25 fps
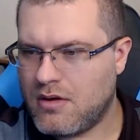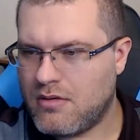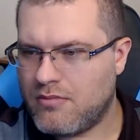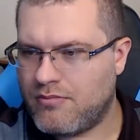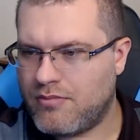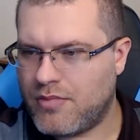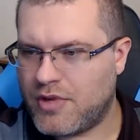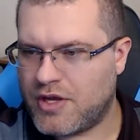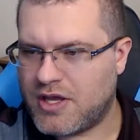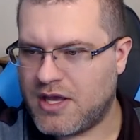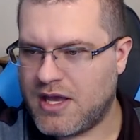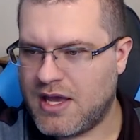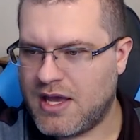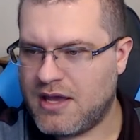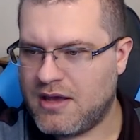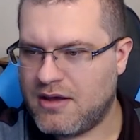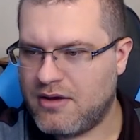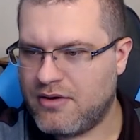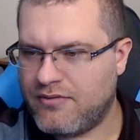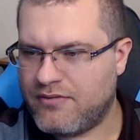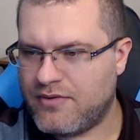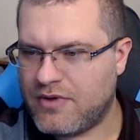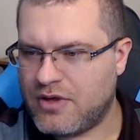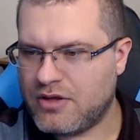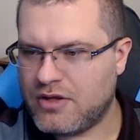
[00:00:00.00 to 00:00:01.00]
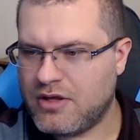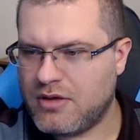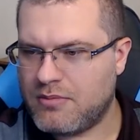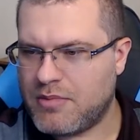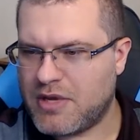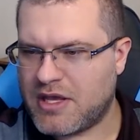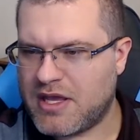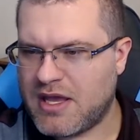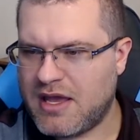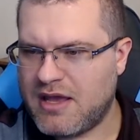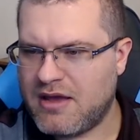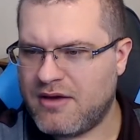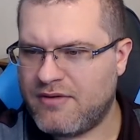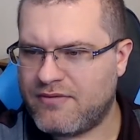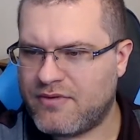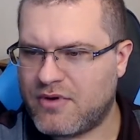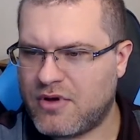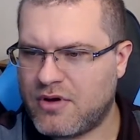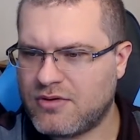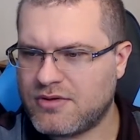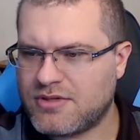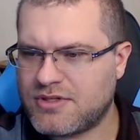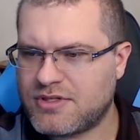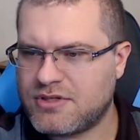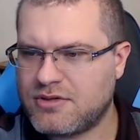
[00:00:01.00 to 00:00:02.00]
Ilya Mikheyev
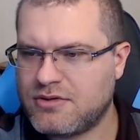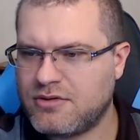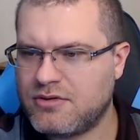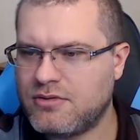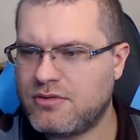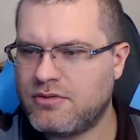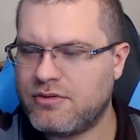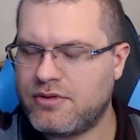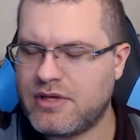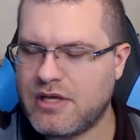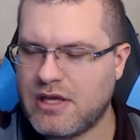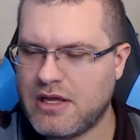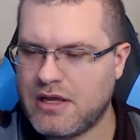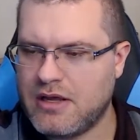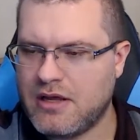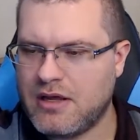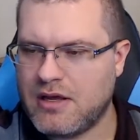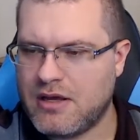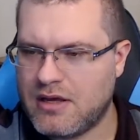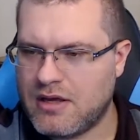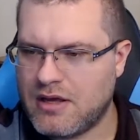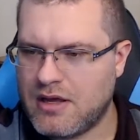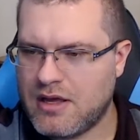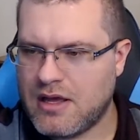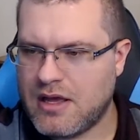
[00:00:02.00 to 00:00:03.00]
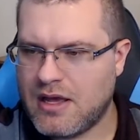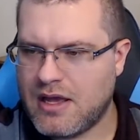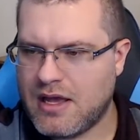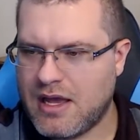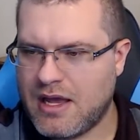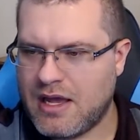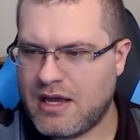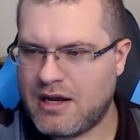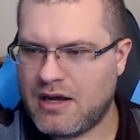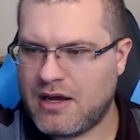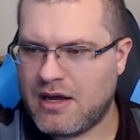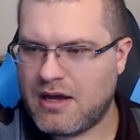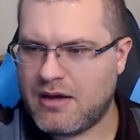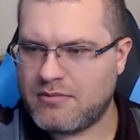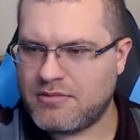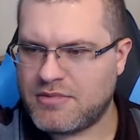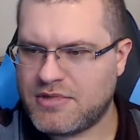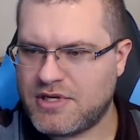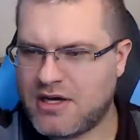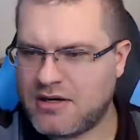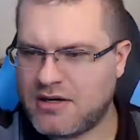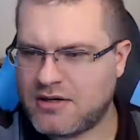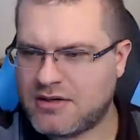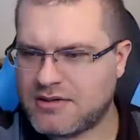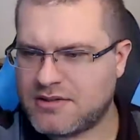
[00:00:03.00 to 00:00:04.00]
goes to the Anaheim
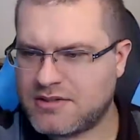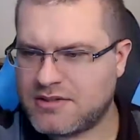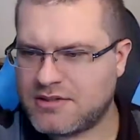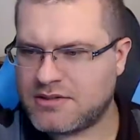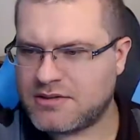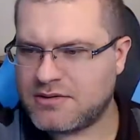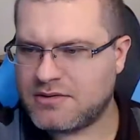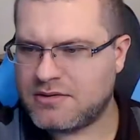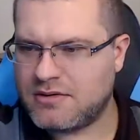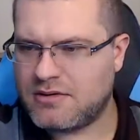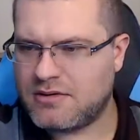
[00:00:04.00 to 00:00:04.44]
Ducks.